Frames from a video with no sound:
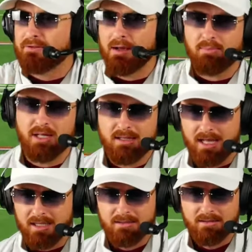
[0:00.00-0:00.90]
not play
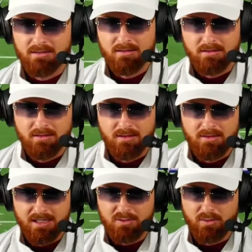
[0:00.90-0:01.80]
that?
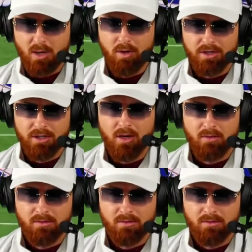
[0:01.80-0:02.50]
That's what I want to know.